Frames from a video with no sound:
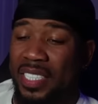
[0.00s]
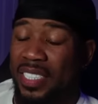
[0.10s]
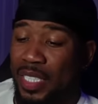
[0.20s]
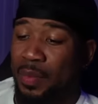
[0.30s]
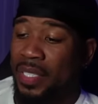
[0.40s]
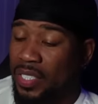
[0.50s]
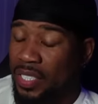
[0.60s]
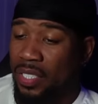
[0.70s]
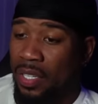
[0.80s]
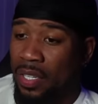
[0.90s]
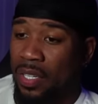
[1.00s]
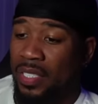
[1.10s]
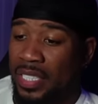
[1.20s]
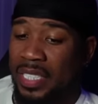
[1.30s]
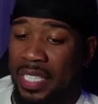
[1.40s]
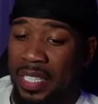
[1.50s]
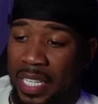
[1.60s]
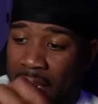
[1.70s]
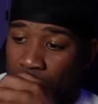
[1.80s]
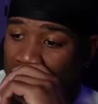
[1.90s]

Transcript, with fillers: this should have been a song. This sound like